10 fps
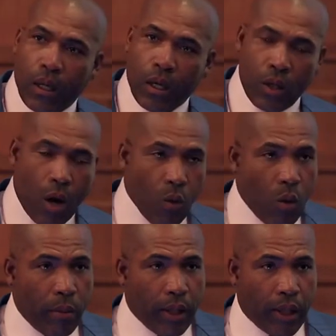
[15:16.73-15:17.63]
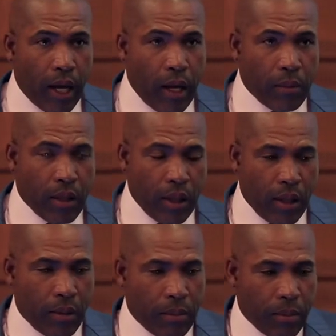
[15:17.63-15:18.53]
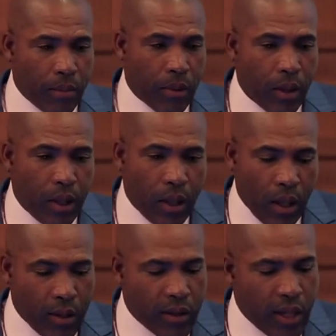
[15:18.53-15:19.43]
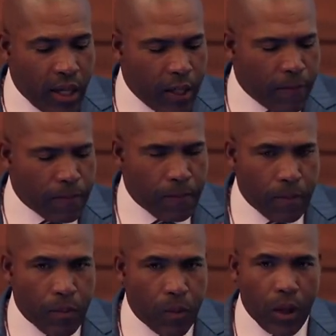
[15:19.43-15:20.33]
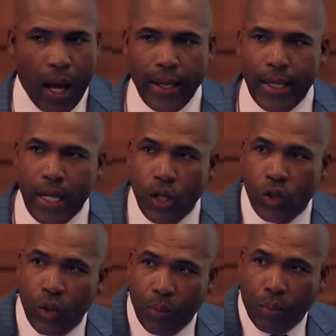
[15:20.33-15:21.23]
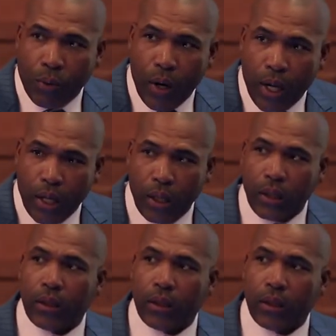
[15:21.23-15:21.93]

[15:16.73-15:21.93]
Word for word: a young woman came to him and said, I need you to pray,